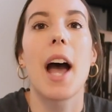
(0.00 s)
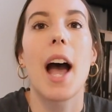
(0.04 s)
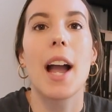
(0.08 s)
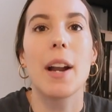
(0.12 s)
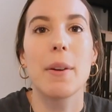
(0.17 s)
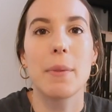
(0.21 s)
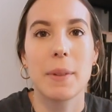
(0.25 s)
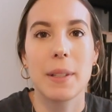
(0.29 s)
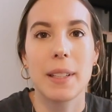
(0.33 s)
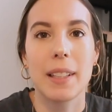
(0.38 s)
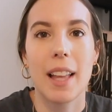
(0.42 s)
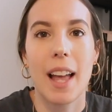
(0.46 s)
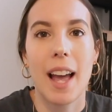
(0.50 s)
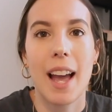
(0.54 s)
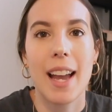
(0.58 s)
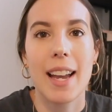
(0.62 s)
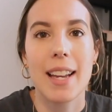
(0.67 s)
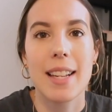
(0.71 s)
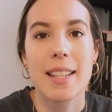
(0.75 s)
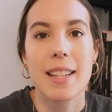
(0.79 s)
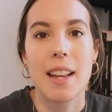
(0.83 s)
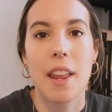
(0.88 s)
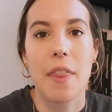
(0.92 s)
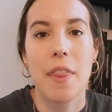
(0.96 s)
I
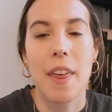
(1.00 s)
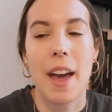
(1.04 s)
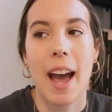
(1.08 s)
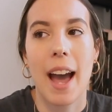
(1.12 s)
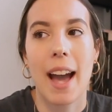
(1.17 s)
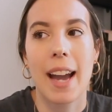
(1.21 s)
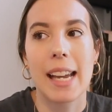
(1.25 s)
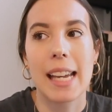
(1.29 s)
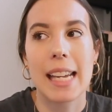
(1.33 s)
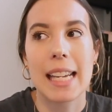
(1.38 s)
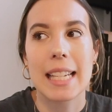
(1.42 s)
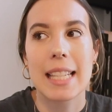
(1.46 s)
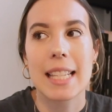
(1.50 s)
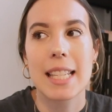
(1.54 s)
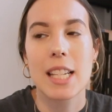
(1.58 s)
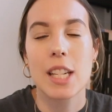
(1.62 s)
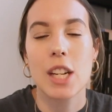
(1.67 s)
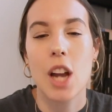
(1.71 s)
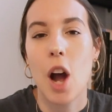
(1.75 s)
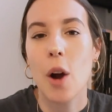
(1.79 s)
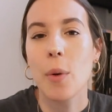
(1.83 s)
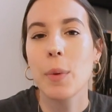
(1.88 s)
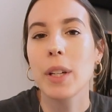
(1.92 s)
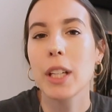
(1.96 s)
realized that it's
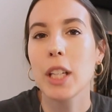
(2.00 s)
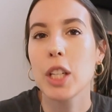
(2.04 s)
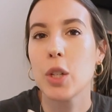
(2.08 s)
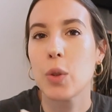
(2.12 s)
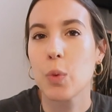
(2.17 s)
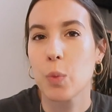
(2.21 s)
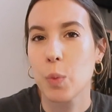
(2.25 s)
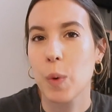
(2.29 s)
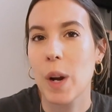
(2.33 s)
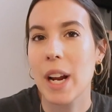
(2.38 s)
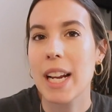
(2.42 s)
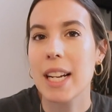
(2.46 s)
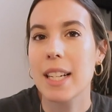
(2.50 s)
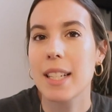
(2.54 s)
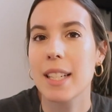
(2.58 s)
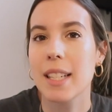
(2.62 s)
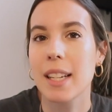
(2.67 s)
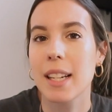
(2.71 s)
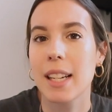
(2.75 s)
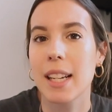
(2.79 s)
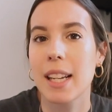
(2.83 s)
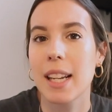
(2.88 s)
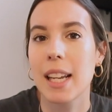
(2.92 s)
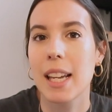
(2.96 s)
not really
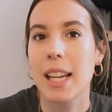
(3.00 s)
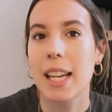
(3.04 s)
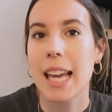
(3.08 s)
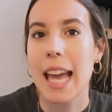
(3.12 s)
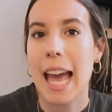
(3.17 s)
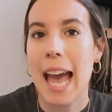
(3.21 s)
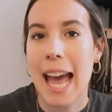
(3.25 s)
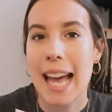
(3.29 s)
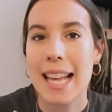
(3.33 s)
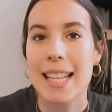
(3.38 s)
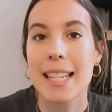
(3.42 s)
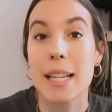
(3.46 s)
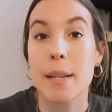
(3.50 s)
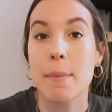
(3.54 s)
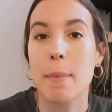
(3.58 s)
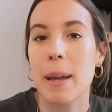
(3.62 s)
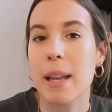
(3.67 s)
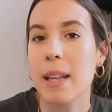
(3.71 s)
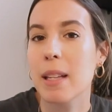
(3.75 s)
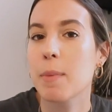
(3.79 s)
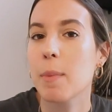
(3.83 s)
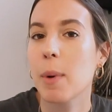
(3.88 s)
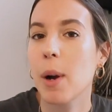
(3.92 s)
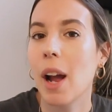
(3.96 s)
great as a
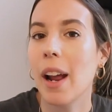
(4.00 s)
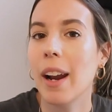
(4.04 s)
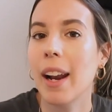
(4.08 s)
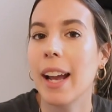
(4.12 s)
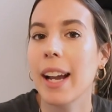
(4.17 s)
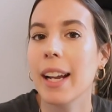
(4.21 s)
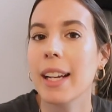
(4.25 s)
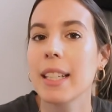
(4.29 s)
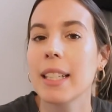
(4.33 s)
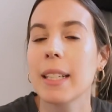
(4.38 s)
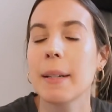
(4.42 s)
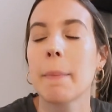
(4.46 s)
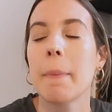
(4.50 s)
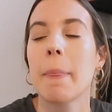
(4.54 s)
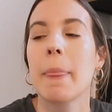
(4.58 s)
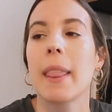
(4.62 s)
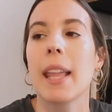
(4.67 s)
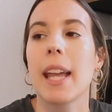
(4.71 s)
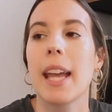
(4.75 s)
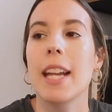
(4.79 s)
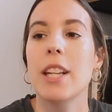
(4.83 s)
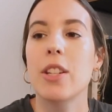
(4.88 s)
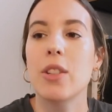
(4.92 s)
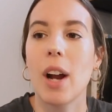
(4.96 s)
base product.
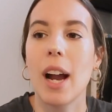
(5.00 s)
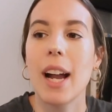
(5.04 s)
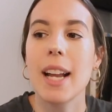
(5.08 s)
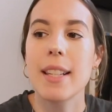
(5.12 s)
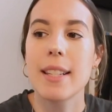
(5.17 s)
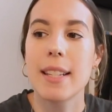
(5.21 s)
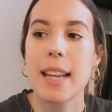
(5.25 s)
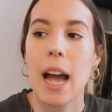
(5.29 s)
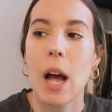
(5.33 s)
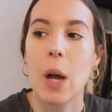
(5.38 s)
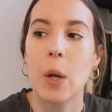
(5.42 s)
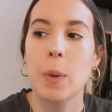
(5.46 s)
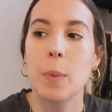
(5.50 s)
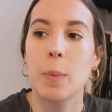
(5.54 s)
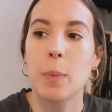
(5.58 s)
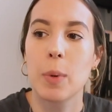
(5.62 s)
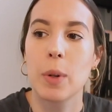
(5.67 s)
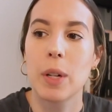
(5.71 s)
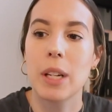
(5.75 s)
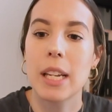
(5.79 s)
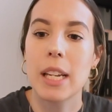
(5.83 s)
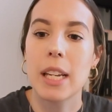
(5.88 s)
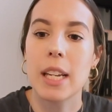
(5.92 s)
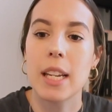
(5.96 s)
It dries down
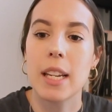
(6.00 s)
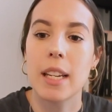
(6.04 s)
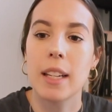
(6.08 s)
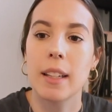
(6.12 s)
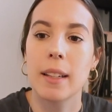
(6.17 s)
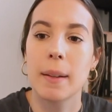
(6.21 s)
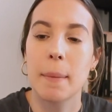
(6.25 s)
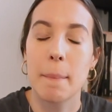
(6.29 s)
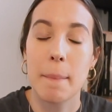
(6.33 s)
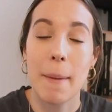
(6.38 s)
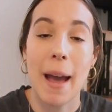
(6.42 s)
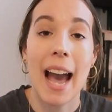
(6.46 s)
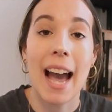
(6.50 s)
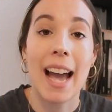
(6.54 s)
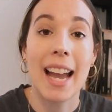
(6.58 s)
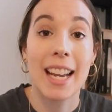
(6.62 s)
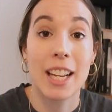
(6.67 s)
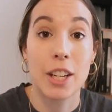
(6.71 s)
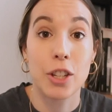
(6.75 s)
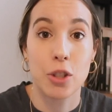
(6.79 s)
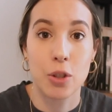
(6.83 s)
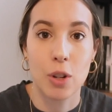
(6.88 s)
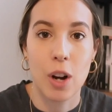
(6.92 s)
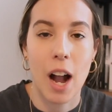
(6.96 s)
pretty
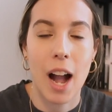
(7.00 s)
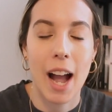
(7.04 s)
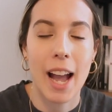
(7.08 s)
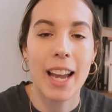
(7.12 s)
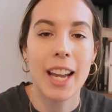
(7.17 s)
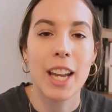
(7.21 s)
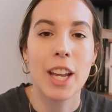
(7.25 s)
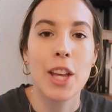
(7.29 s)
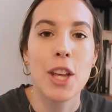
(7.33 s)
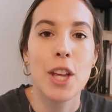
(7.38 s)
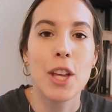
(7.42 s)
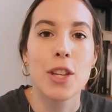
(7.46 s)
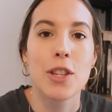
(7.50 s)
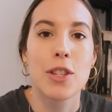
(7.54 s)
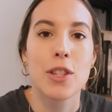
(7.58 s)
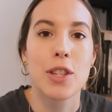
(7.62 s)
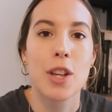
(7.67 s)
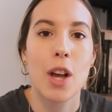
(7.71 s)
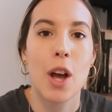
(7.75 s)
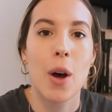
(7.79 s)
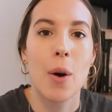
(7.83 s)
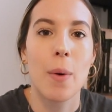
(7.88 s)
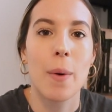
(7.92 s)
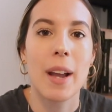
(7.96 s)
matte and dry,
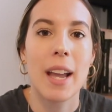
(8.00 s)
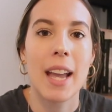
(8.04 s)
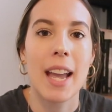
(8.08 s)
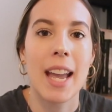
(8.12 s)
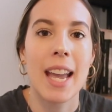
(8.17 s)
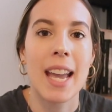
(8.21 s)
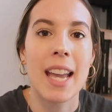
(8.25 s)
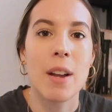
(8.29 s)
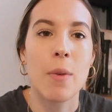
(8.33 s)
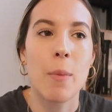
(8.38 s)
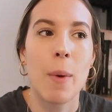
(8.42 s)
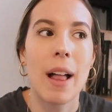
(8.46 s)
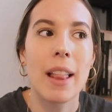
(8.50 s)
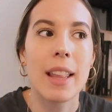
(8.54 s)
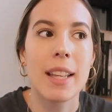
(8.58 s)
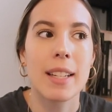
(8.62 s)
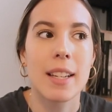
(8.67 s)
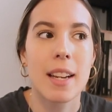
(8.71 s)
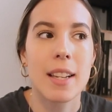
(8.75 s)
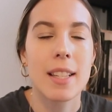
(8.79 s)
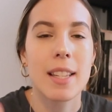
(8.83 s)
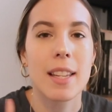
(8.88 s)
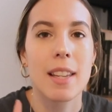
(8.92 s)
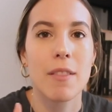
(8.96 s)
so while
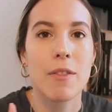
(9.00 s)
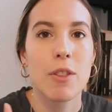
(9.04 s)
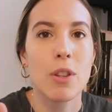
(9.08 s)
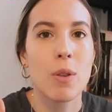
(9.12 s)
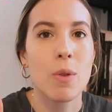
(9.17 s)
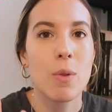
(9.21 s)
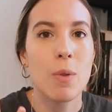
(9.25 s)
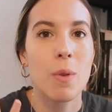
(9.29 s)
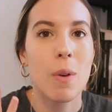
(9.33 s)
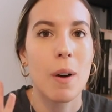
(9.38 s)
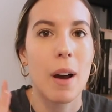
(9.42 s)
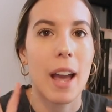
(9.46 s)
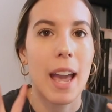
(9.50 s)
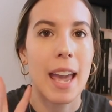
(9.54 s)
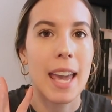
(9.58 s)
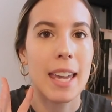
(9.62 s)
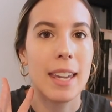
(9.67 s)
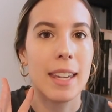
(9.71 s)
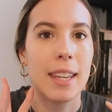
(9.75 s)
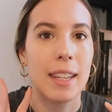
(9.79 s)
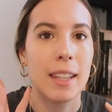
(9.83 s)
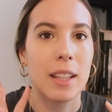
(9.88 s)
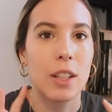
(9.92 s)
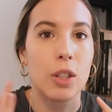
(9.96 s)
it does give you
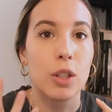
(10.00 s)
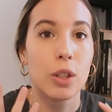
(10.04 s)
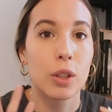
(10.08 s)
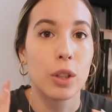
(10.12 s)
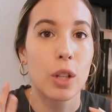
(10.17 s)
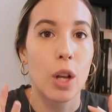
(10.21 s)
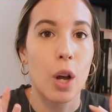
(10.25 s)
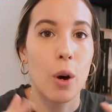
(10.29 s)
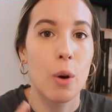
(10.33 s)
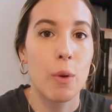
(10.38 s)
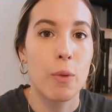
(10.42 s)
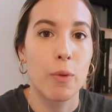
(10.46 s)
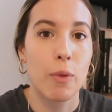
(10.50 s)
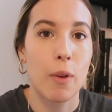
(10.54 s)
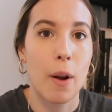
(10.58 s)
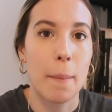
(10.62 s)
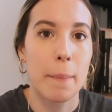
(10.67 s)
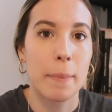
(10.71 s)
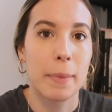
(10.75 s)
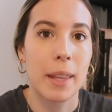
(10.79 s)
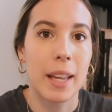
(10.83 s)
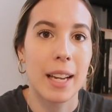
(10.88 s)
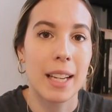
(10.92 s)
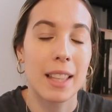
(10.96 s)
a glow
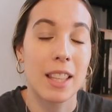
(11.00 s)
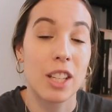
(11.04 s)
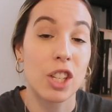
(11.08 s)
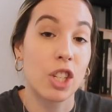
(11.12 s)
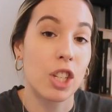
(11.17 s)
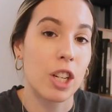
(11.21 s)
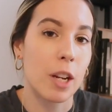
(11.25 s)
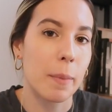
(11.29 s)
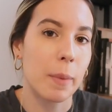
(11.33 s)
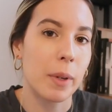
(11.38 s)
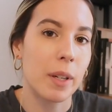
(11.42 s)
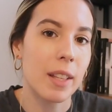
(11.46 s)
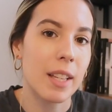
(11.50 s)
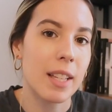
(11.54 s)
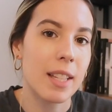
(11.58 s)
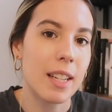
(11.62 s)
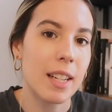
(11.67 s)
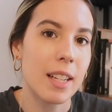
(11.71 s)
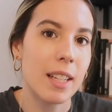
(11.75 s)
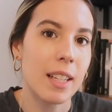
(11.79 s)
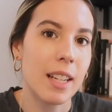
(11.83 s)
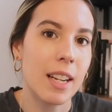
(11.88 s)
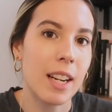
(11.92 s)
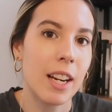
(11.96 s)
from like the shimmer that's
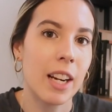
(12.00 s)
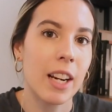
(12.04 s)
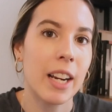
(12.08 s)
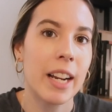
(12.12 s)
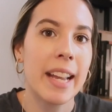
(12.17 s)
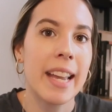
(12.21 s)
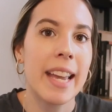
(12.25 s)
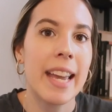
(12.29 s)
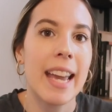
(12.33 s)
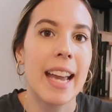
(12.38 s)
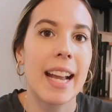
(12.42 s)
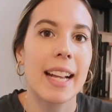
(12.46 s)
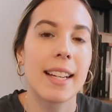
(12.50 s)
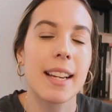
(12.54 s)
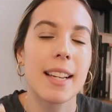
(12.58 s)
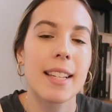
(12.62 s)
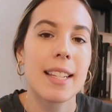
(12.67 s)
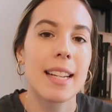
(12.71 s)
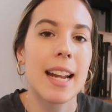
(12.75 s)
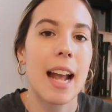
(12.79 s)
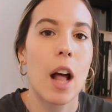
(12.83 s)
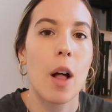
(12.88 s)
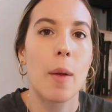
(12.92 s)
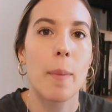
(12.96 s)
in here, it
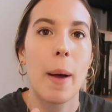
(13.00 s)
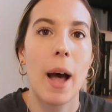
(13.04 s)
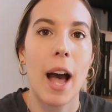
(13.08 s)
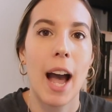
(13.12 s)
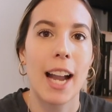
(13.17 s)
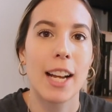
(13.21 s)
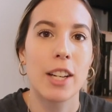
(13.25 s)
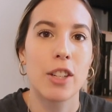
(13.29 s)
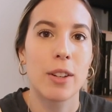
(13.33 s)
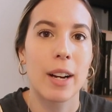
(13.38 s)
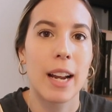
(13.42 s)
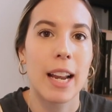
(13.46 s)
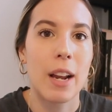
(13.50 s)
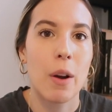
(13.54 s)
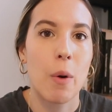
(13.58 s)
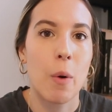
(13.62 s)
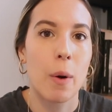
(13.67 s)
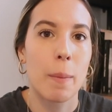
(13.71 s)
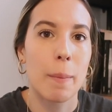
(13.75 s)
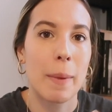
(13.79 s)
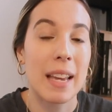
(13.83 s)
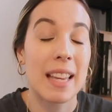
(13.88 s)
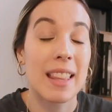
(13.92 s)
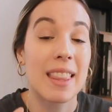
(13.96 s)
doesn't help hydrate
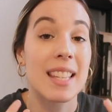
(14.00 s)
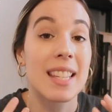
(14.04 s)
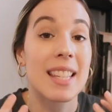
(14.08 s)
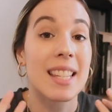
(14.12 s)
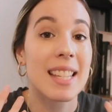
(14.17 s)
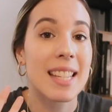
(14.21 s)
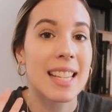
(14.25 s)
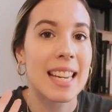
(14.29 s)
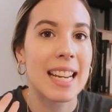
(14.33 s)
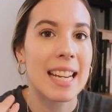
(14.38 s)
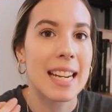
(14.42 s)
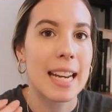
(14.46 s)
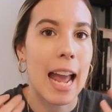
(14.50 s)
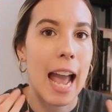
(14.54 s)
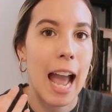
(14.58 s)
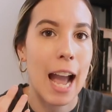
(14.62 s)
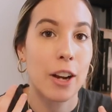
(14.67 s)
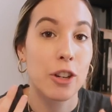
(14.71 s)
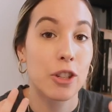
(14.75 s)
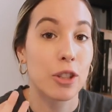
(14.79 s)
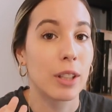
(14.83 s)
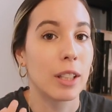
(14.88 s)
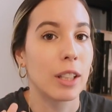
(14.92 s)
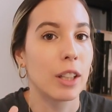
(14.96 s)
or make the skin
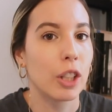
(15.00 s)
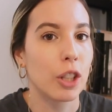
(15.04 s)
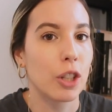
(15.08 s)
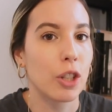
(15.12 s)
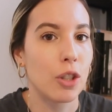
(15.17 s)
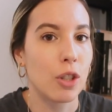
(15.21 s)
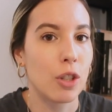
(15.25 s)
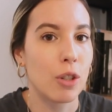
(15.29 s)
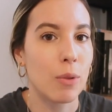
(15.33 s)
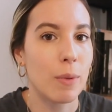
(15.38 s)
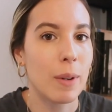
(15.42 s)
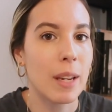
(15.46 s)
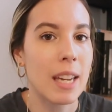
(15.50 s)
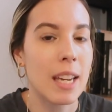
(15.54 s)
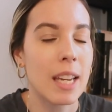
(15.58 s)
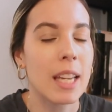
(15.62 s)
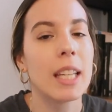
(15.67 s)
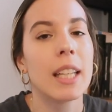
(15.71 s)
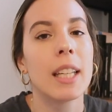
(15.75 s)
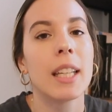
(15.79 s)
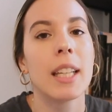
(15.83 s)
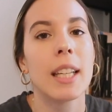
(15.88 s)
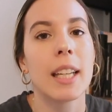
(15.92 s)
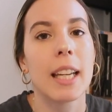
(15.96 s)
actually look
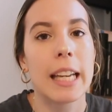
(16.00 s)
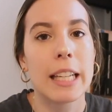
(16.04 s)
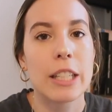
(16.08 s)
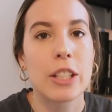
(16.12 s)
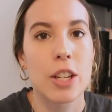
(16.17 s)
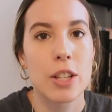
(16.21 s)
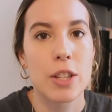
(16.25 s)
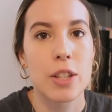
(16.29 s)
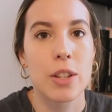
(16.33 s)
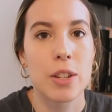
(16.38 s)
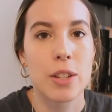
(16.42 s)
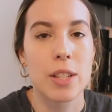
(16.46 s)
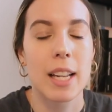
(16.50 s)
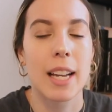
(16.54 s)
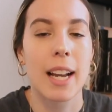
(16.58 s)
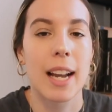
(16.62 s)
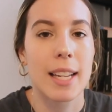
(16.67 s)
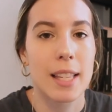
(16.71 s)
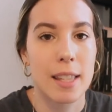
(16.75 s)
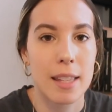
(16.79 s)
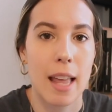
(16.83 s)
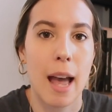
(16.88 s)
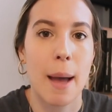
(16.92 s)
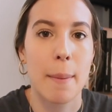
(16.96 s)
dewy. It just looks like
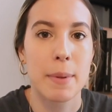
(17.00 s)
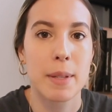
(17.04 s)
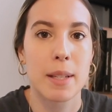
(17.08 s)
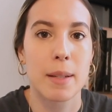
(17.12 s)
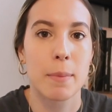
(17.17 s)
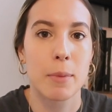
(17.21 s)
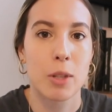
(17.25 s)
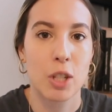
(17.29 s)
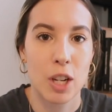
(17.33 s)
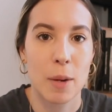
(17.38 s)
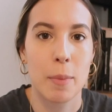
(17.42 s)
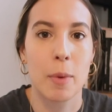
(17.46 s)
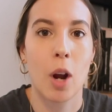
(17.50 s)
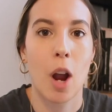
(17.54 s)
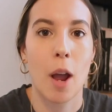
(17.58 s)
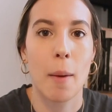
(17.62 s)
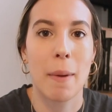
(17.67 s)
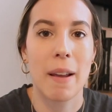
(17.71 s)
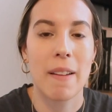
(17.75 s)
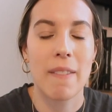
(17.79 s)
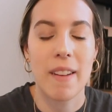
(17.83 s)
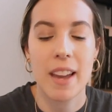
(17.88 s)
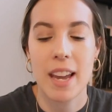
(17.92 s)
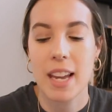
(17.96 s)
I slapped some shimmer
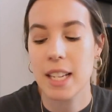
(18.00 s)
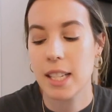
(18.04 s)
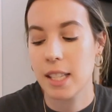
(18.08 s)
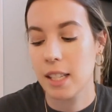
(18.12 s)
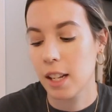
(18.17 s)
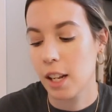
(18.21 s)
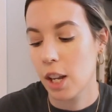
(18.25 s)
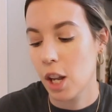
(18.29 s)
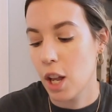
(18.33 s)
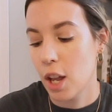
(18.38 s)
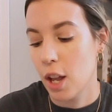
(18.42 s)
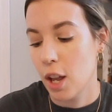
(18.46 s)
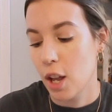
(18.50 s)
on my face.